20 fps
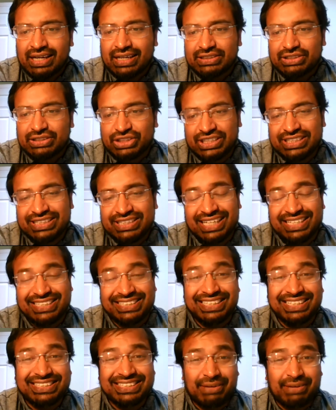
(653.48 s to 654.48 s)

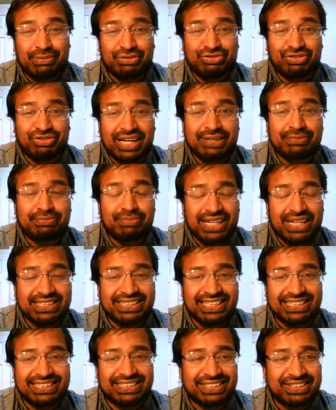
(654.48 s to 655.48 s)
GCSEs, I'm afraid
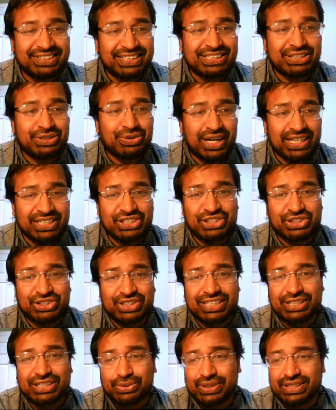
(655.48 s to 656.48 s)
Manchester is quite
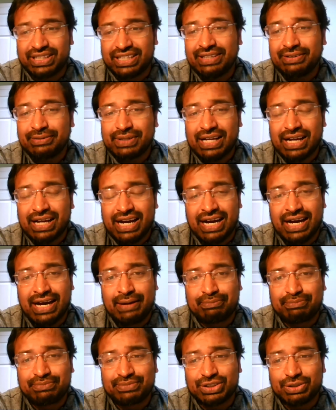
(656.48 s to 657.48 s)
strict with it.
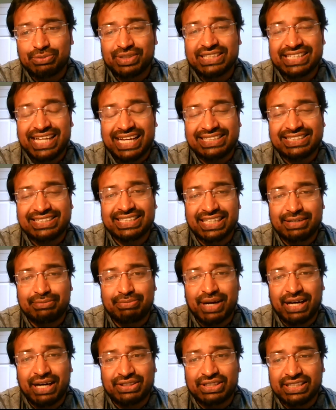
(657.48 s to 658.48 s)
Somebody's asking
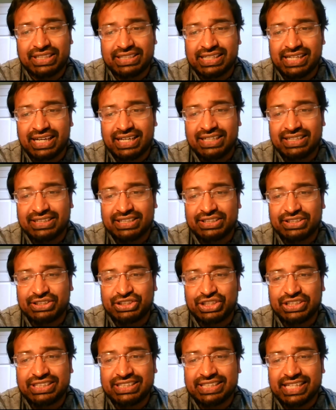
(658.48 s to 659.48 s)
about the
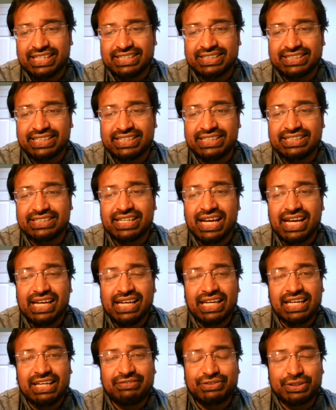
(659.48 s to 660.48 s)
GCSEs, if